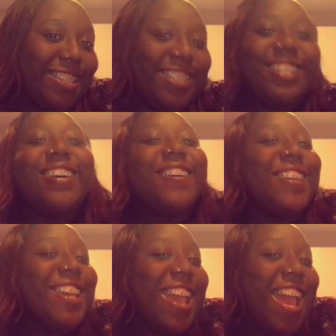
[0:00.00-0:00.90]
So
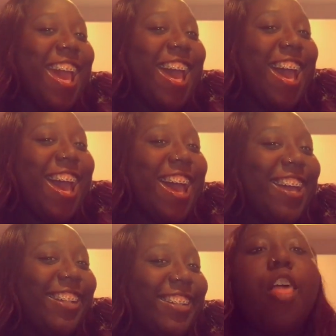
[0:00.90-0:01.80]
yeah
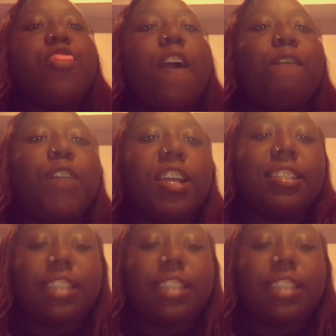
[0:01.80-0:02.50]
the first